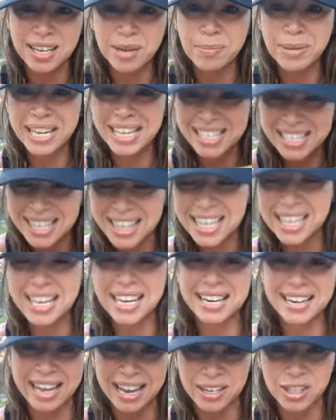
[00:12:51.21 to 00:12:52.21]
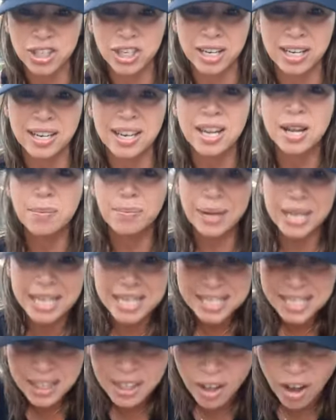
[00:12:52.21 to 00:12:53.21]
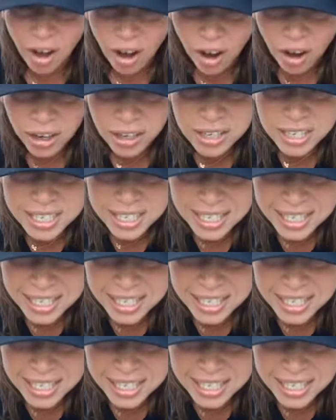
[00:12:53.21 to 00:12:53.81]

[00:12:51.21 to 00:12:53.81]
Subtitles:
because of the connection, because of the heart